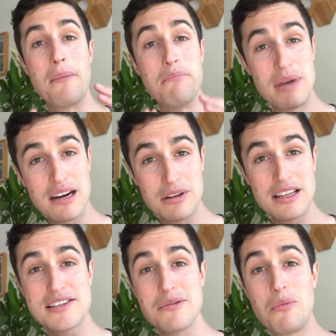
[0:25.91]

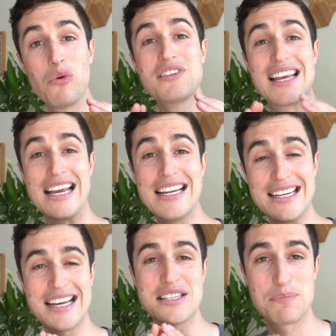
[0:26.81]
minimalism was
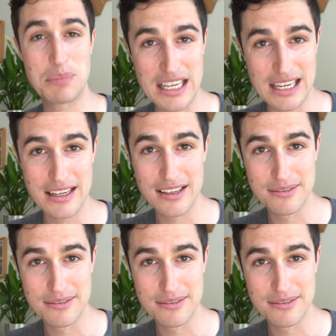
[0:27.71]
hitting its peak.